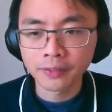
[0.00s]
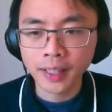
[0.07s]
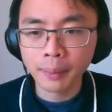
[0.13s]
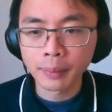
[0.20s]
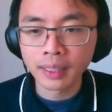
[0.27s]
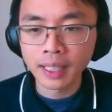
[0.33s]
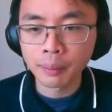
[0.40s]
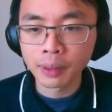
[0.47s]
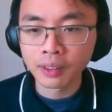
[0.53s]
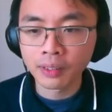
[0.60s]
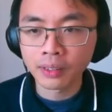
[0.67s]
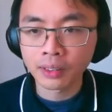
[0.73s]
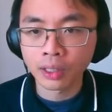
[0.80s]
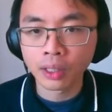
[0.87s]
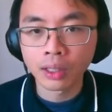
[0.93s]
name is
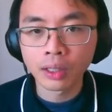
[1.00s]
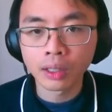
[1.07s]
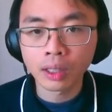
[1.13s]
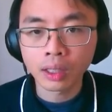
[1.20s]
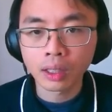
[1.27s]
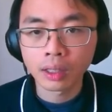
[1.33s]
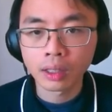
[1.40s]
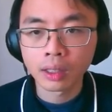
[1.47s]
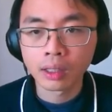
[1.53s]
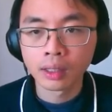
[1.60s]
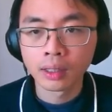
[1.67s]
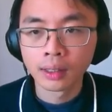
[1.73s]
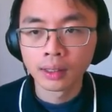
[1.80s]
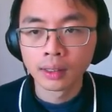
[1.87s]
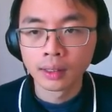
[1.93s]
Stark,
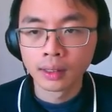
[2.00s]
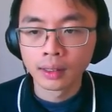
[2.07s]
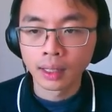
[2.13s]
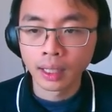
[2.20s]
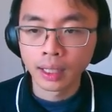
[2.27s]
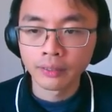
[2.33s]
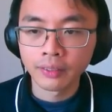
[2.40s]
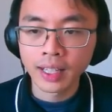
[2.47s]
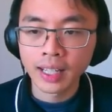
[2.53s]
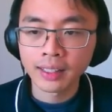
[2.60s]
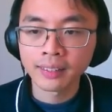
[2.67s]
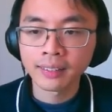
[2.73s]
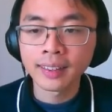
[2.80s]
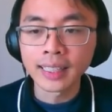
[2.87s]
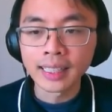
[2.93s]
and their
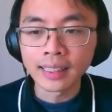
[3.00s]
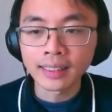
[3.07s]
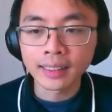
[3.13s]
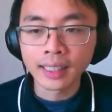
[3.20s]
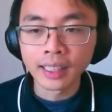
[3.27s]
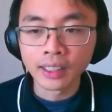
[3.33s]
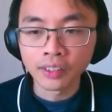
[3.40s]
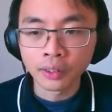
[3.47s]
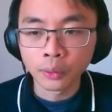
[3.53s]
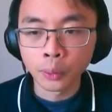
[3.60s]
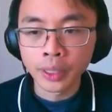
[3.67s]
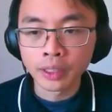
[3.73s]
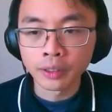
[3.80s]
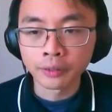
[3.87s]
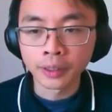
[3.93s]
seat is
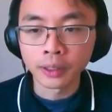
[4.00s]
Winterfell.